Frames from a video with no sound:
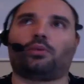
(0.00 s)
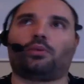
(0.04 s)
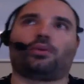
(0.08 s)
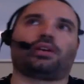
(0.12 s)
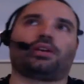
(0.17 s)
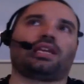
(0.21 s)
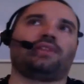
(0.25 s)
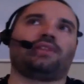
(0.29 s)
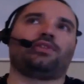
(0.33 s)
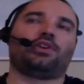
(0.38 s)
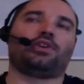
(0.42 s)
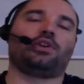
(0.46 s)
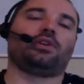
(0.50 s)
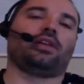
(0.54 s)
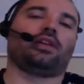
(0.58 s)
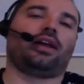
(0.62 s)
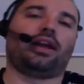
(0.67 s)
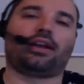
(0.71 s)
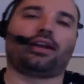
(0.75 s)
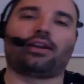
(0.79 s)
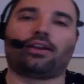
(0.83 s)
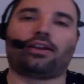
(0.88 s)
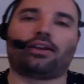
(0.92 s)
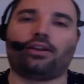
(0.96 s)
we're giving you
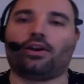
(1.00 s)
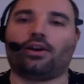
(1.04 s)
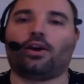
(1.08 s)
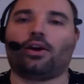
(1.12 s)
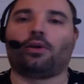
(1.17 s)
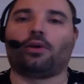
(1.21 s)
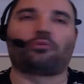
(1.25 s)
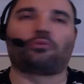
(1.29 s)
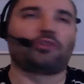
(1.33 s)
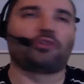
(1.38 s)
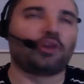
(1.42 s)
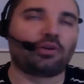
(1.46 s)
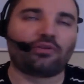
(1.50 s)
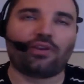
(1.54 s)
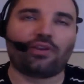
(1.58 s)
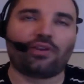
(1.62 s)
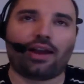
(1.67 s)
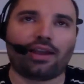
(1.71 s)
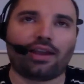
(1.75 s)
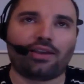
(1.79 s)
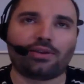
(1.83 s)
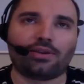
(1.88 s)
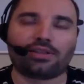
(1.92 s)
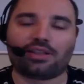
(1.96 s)
like you know real
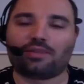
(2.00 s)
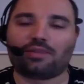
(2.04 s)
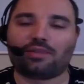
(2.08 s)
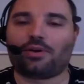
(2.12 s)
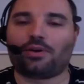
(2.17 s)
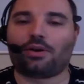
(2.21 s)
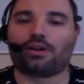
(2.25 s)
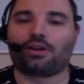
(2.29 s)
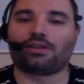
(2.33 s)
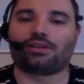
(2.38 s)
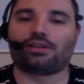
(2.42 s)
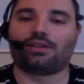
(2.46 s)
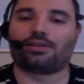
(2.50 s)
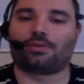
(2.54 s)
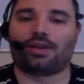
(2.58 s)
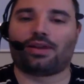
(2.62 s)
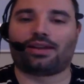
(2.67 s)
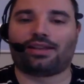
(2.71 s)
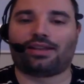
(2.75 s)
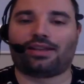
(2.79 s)
values and the bonuses. We're not